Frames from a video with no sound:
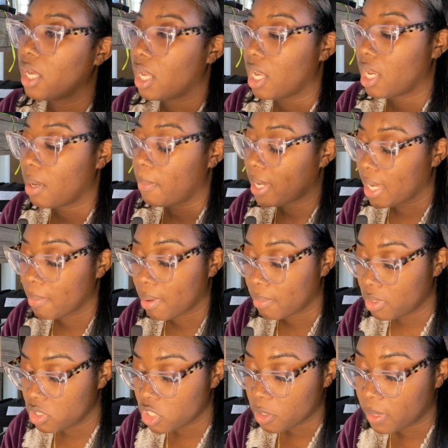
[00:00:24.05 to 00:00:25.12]
I got my
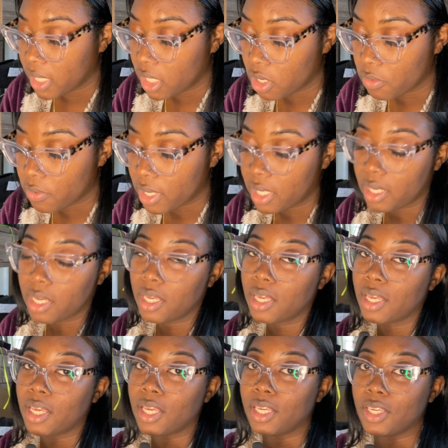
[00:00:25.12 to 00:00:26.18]
music playing already,
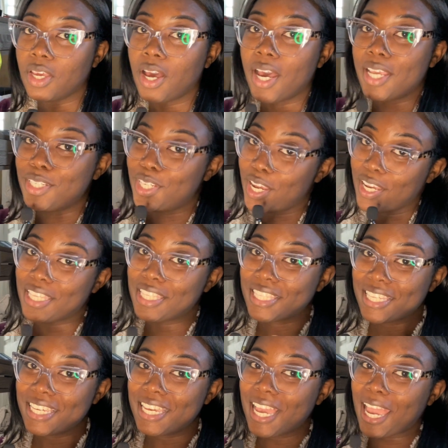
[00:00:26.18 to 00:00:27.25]
y'all. As y'all can
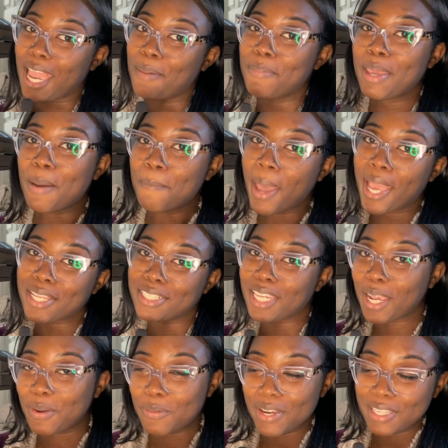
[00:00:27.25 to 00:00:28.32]
see, I got me a mic
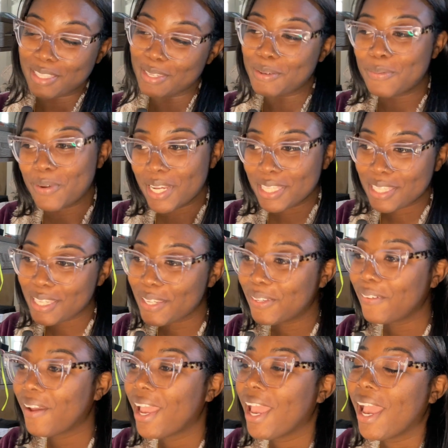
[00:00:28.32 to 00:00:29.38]
check. 1 2 1 2.